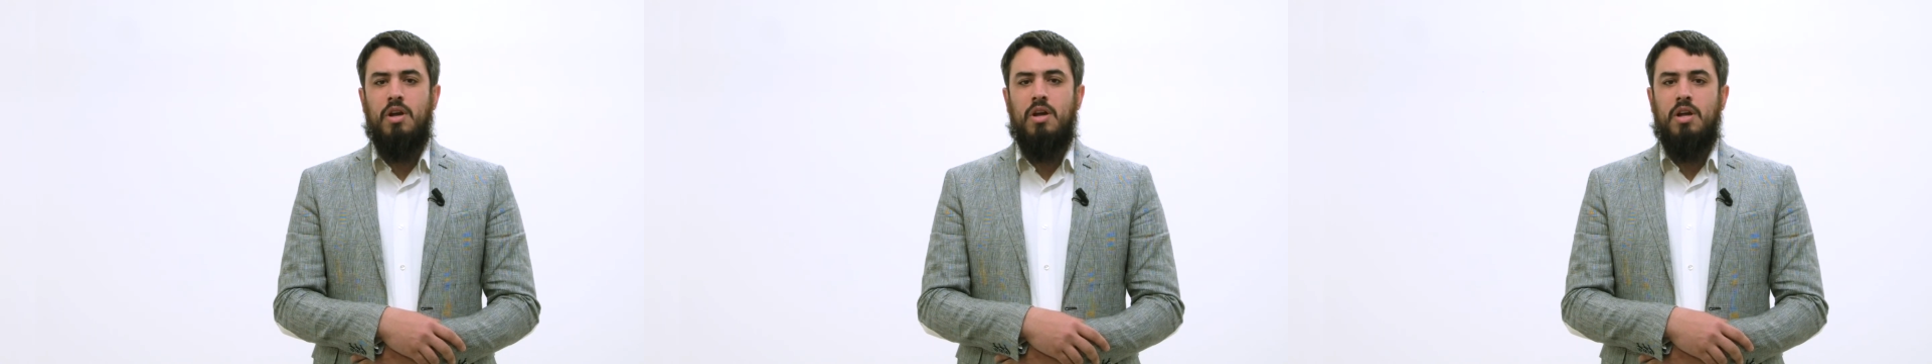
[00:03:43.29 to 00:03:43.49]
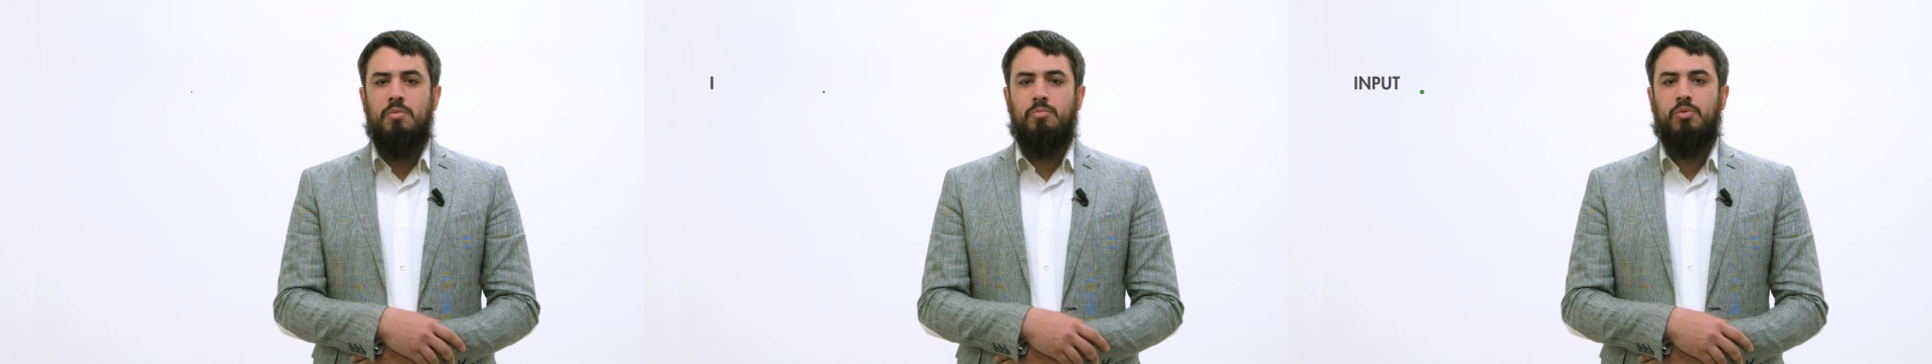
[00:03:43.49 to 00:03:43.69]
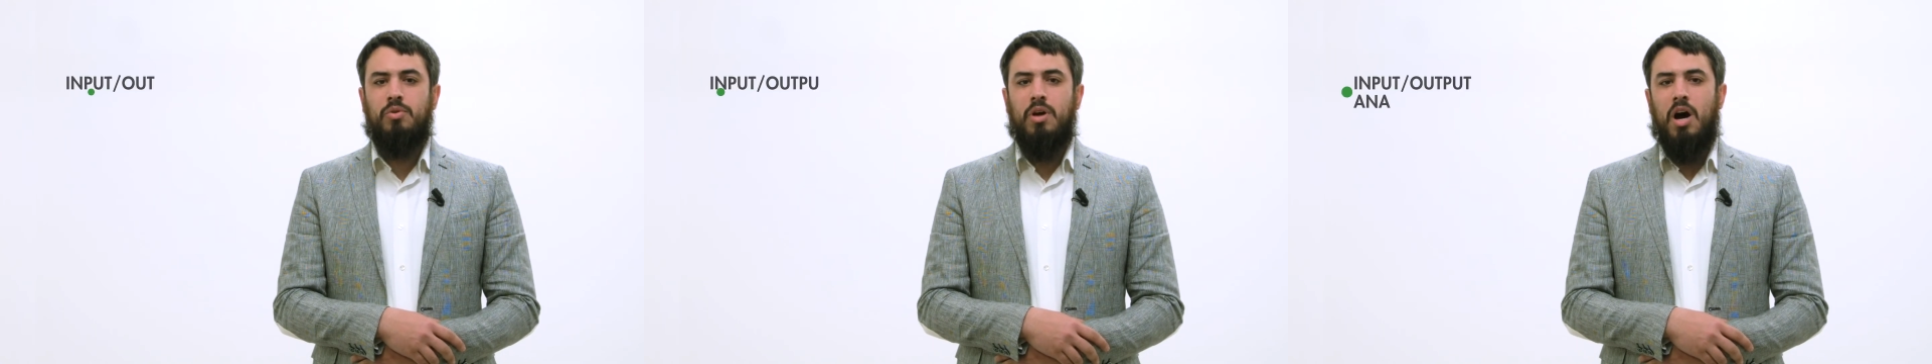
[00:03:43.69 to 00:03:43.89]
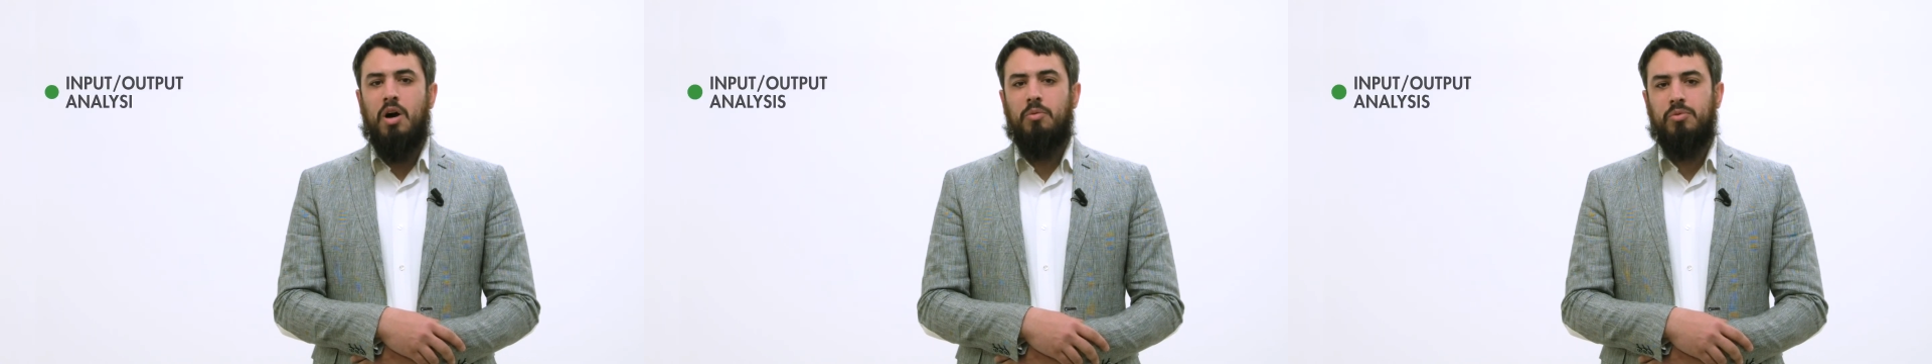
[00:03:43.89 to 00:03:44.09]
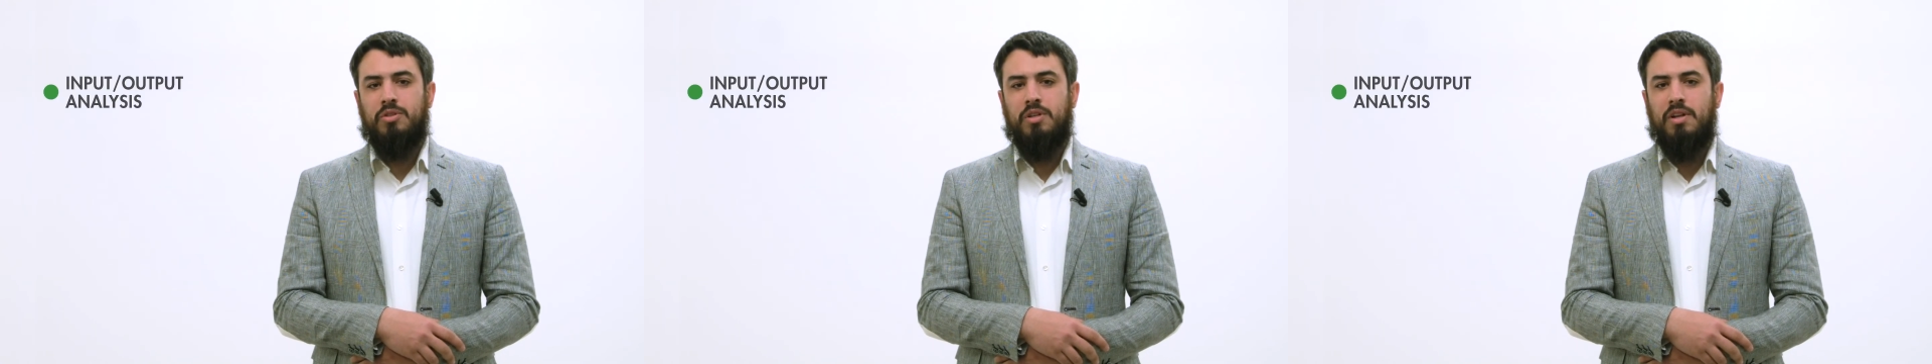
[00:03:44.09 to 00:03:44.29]

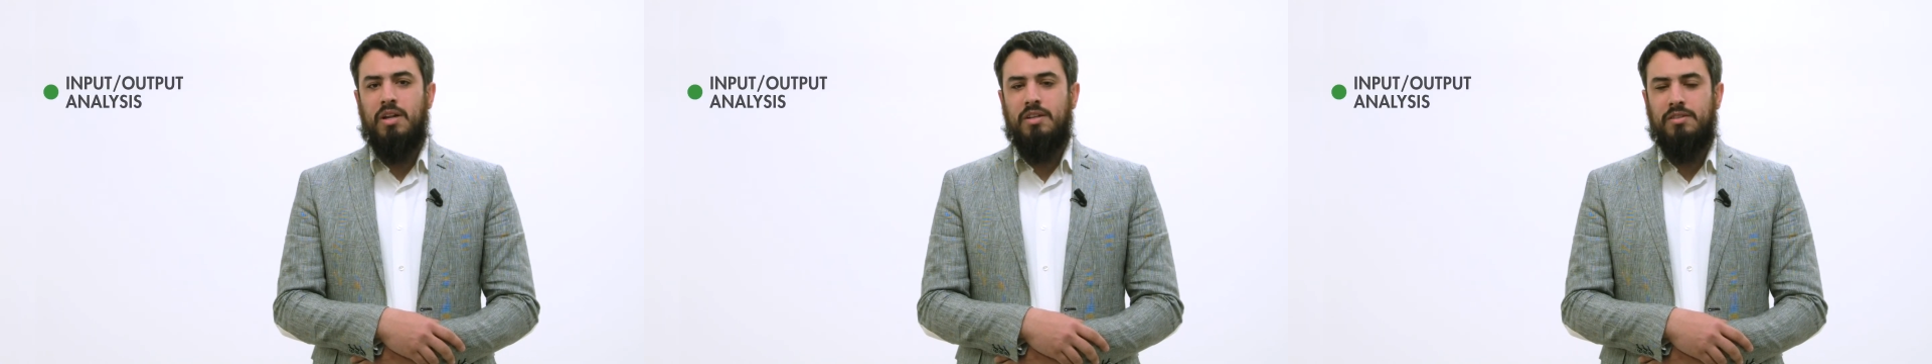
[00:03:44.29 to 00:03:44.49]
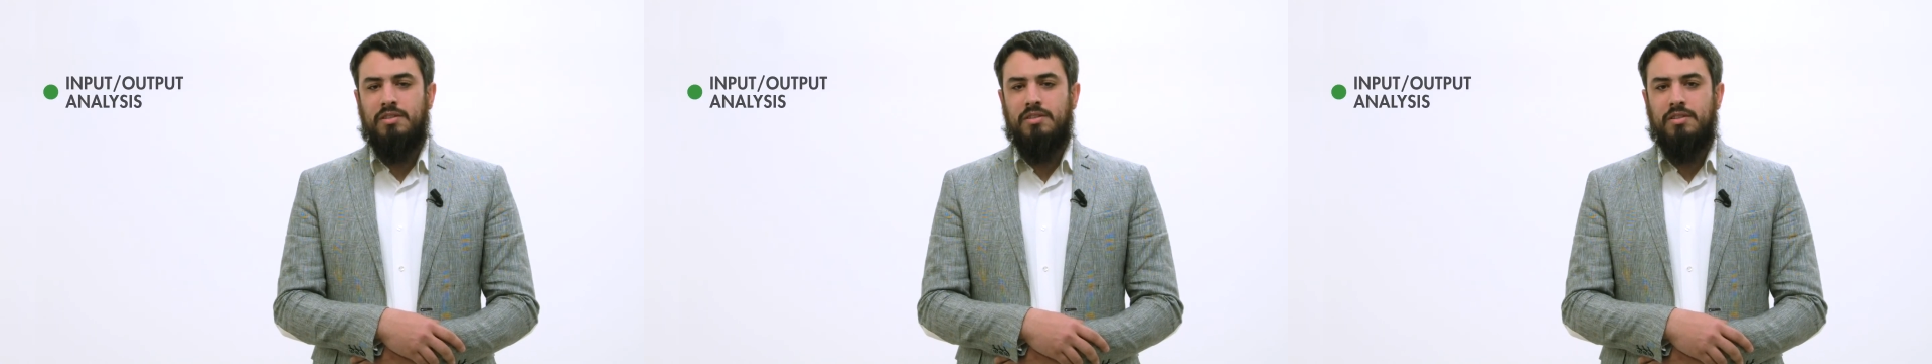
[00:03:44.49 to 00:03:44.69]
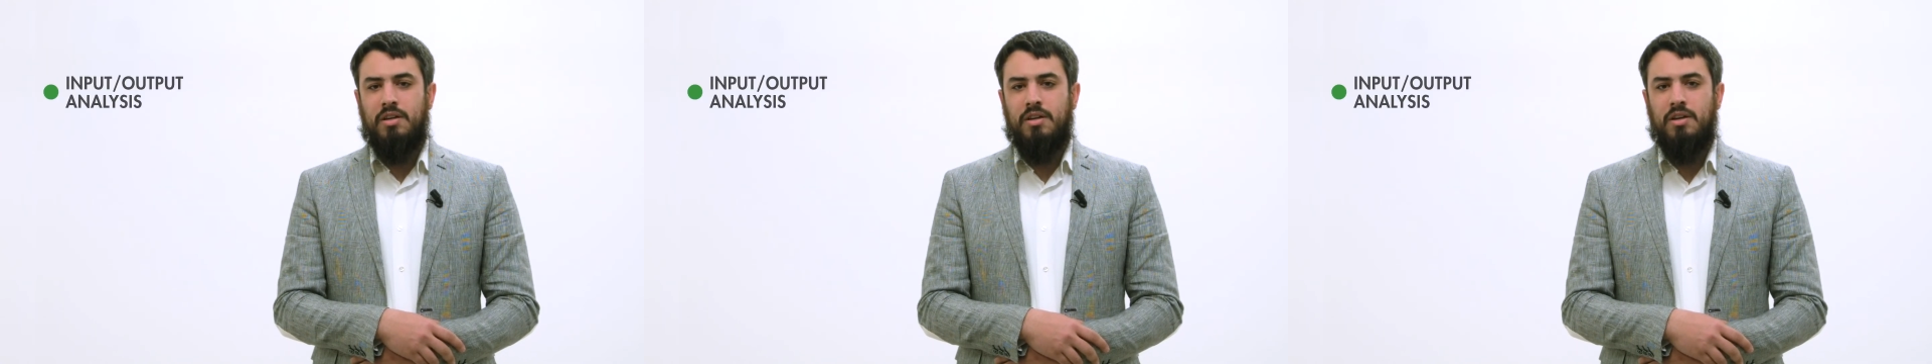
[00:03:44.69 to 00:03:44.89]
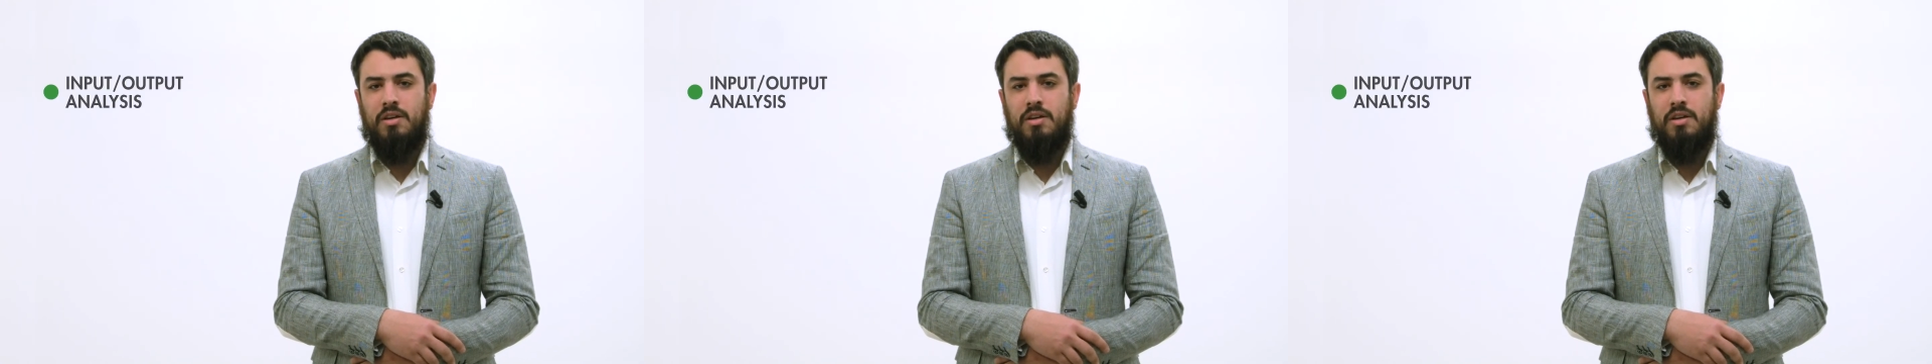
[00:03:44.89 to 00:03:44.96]
input-output analysis,